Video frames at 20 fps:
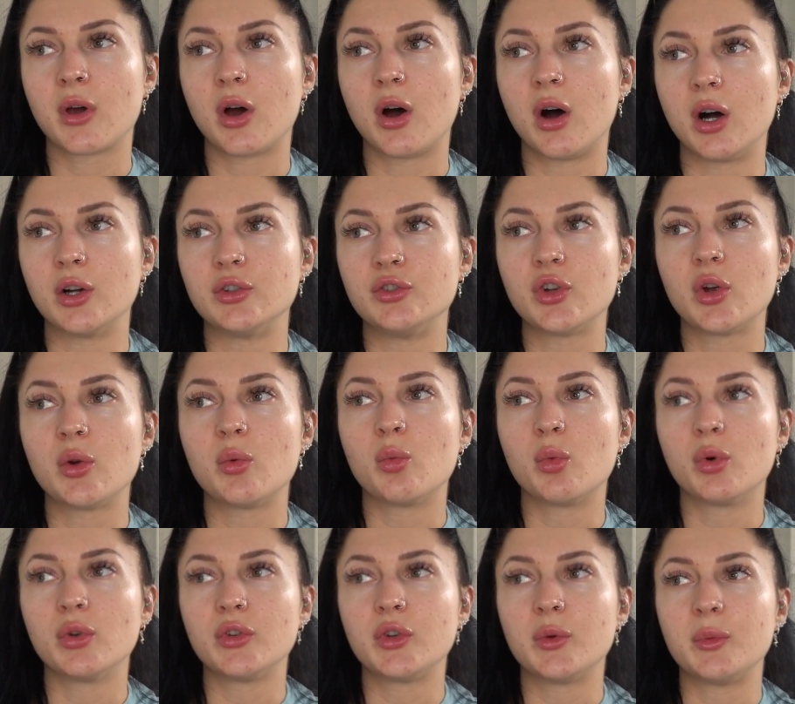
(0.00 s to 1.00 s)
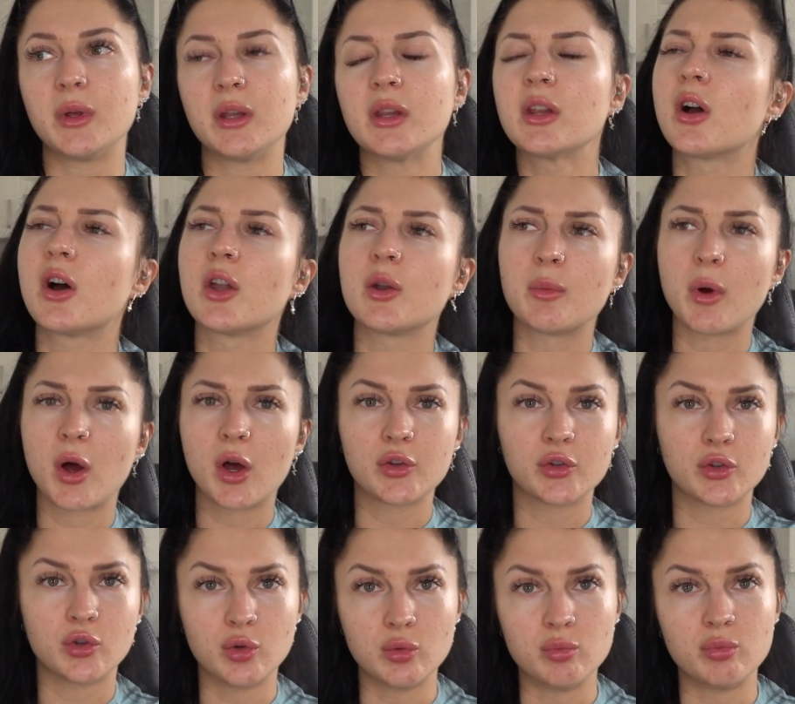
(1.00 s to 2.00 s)
I don't want to be the kind of
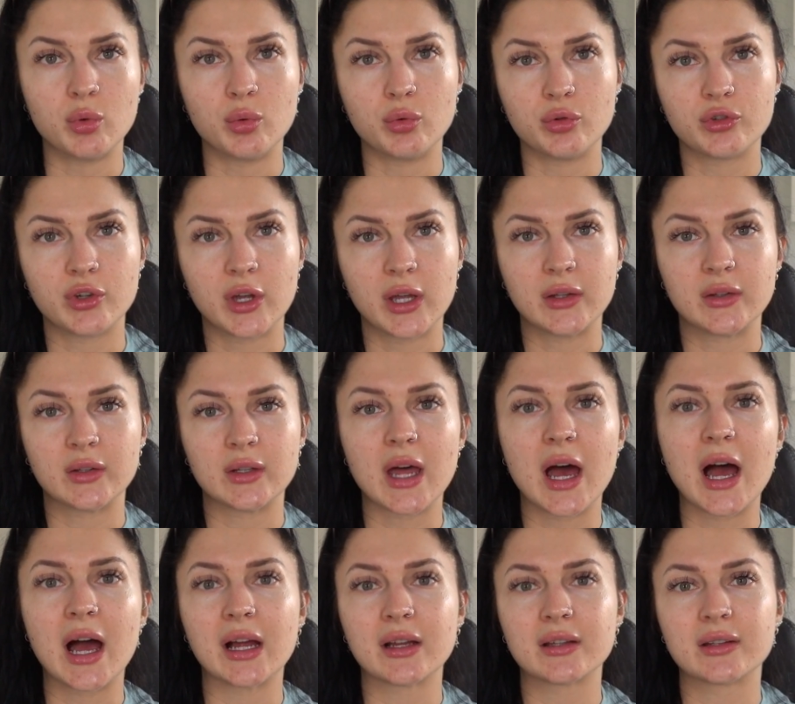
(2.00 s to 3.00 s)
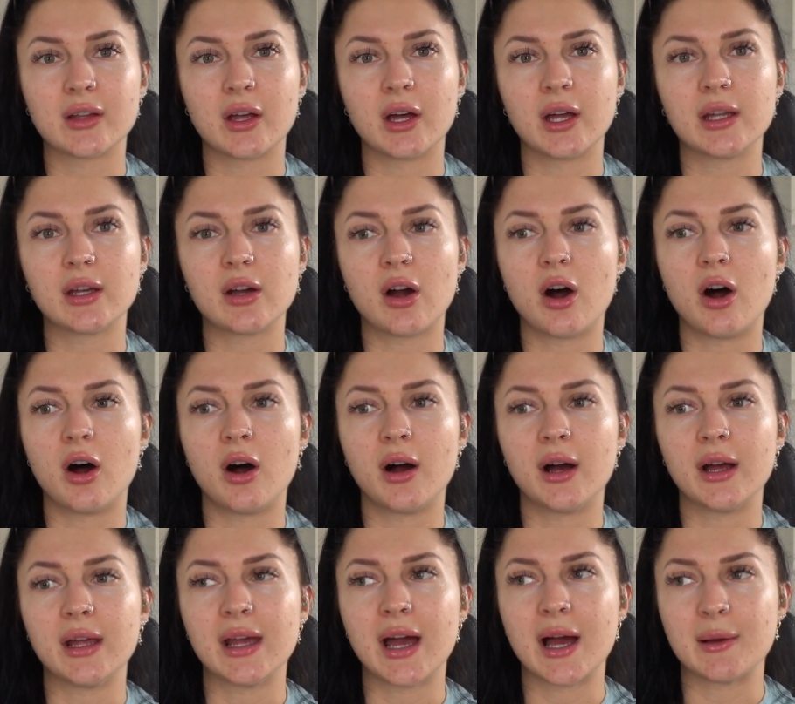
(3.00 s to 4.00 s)
person who bullshits and acts like
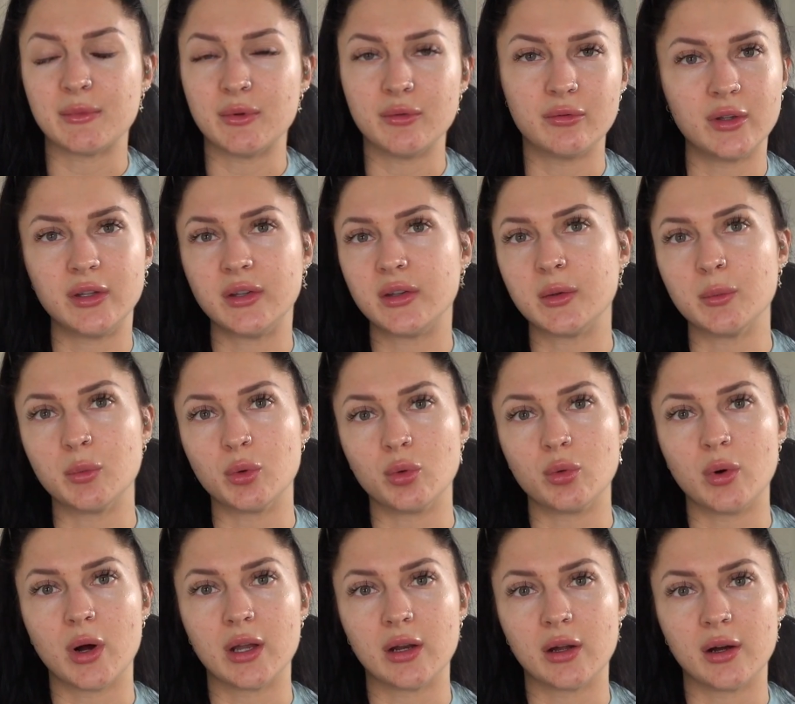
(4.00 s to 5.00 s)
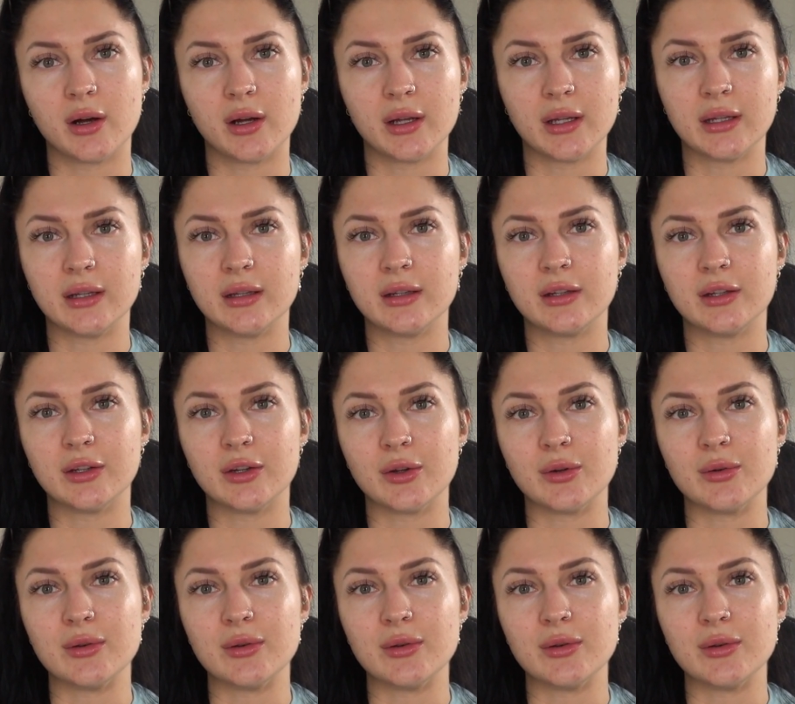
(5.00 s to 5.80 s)
I am invincible and I, you know,